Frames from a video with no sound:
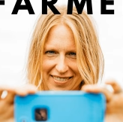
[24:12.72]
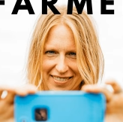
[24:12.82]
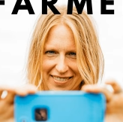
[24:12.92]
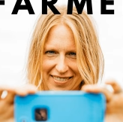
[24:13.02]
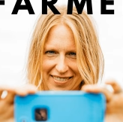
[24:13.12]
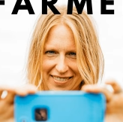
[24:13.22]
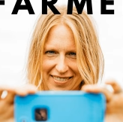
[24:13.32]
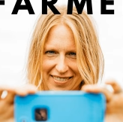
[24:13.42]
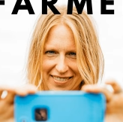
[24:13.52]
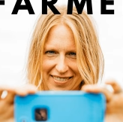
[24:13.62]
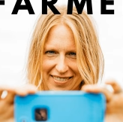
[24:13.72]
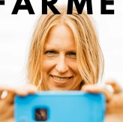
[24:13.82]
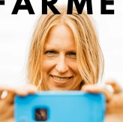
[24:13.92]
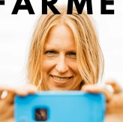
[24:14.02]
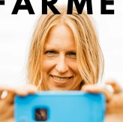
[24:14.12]

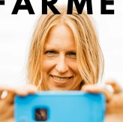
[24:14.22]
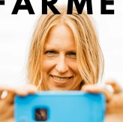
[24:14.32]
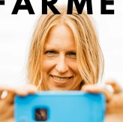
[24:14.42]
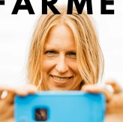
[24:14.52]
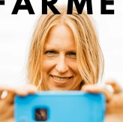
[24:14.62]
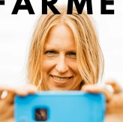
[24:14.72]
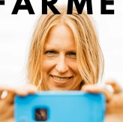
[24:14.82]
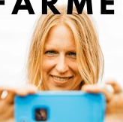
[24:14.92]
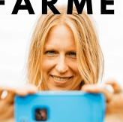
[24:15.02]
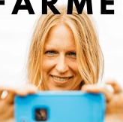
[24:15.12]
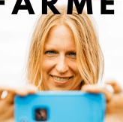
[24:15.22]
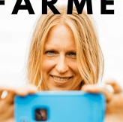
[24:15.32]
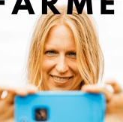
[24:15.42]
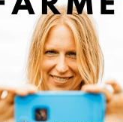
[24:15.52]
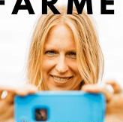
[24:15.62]

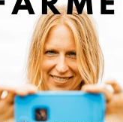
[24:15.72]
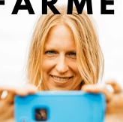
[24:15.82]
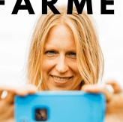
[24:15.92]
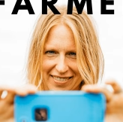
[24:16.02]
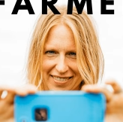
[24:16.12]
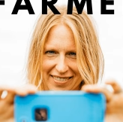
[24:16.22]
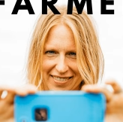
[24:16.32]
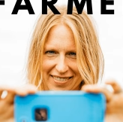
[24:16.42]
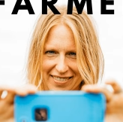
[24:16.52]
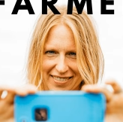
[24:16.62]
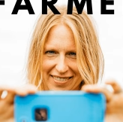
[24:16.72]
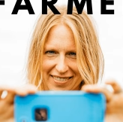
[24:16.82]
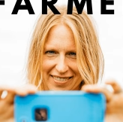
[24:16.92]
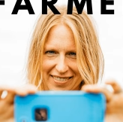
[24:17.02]
(no lip movement)